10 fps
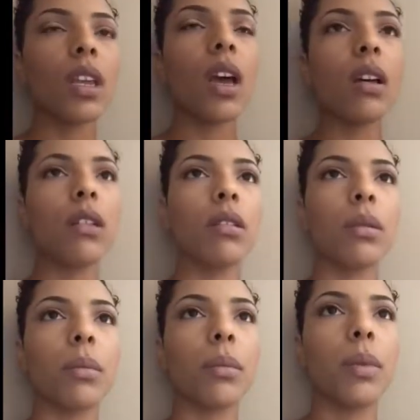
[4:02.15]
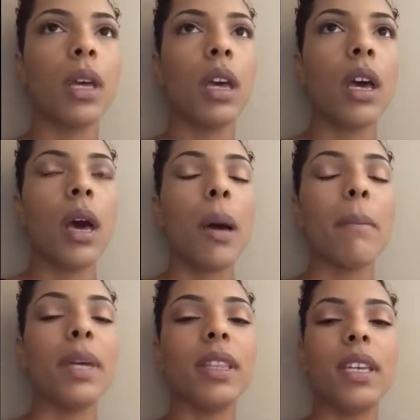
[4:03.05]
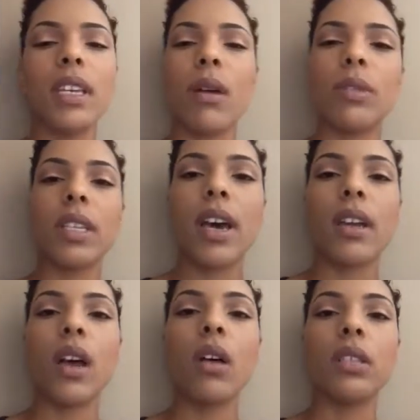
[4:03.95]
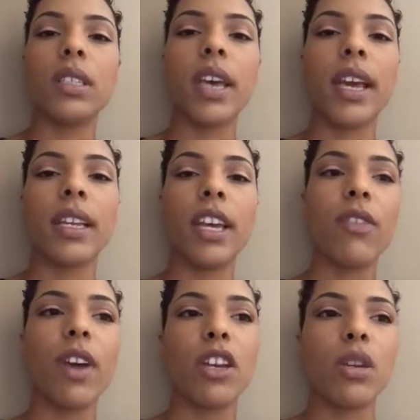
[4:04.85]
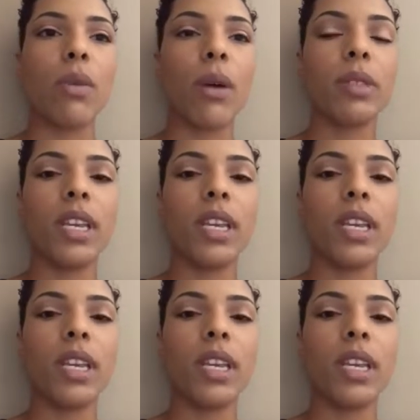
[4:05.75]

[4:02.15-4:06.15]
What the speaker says: But then I was kind of only taking it if I knew I was